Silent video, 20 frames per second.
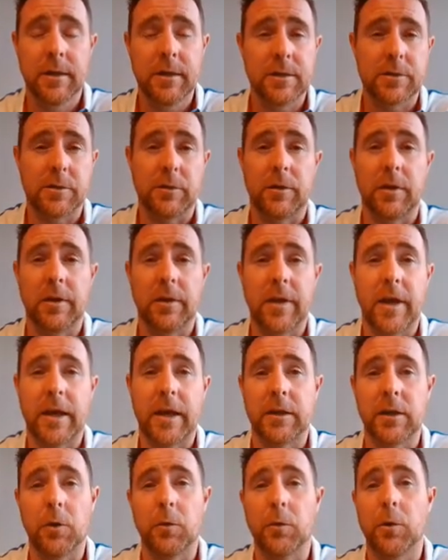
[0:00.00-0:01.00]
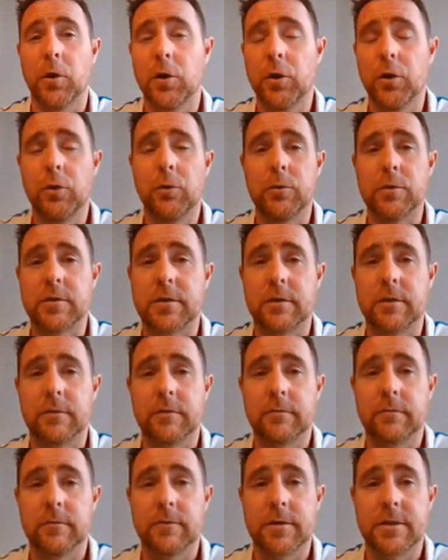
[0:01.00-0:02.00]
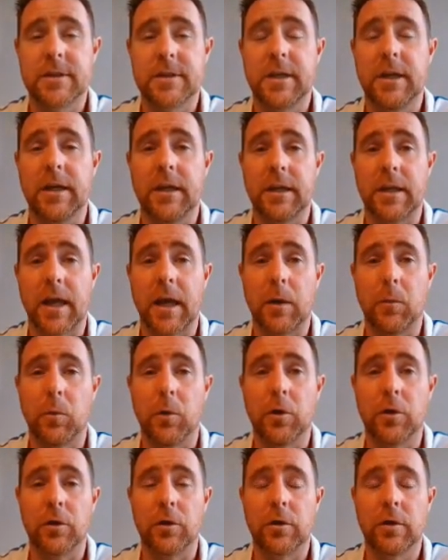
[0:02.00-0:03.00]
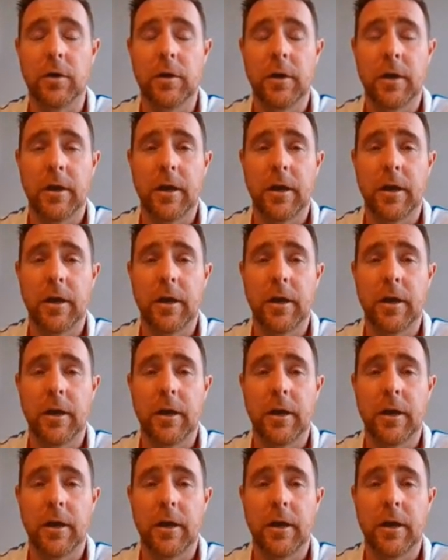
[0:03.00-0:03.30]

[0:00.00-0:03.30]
so that they know who's seeing their work